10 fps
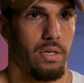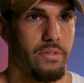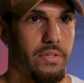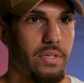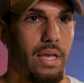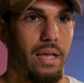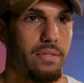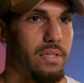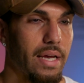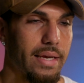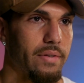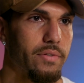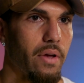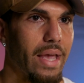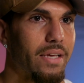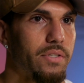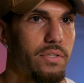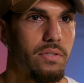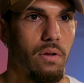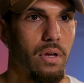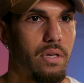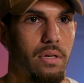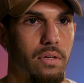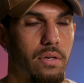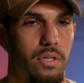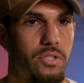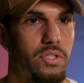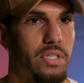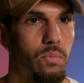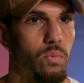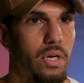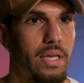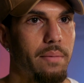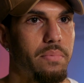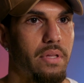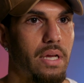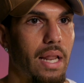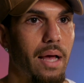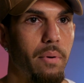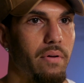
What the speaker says: I'd just start getting so anxious, like I just didn't want to come to the club.